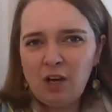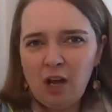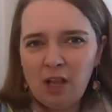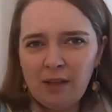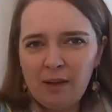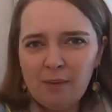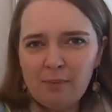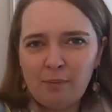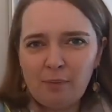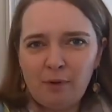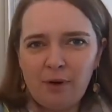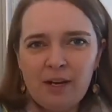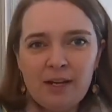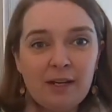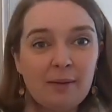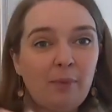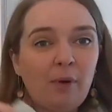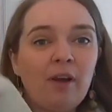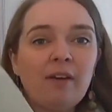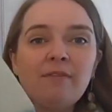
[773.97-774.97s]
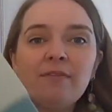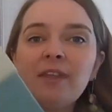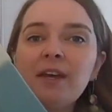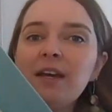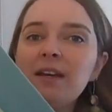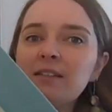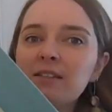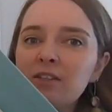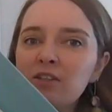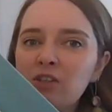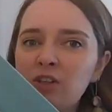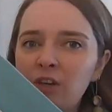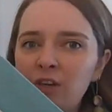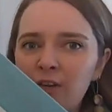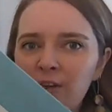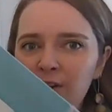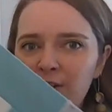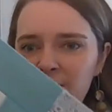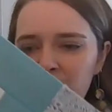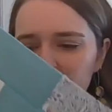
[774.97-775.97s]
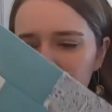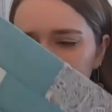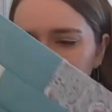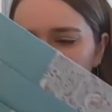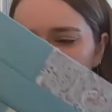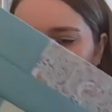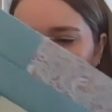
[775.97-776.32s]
call it a break, but if there's a term